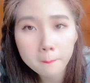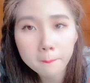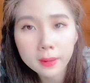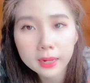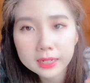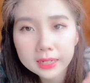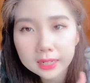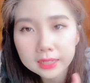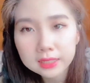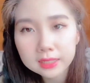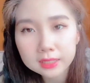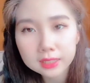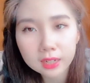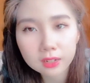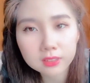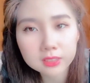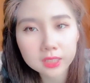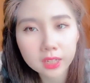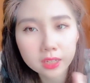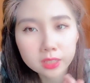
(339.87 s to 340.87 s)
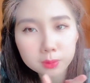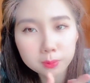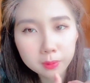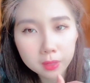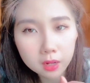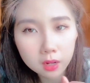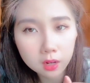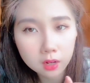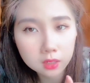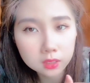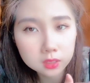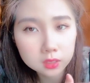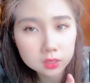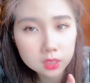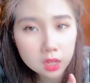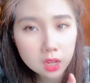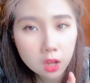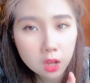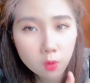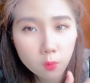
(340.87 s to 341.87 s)
But then the downside is because
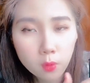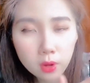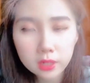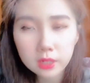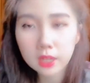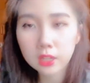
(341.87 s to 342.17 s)
when it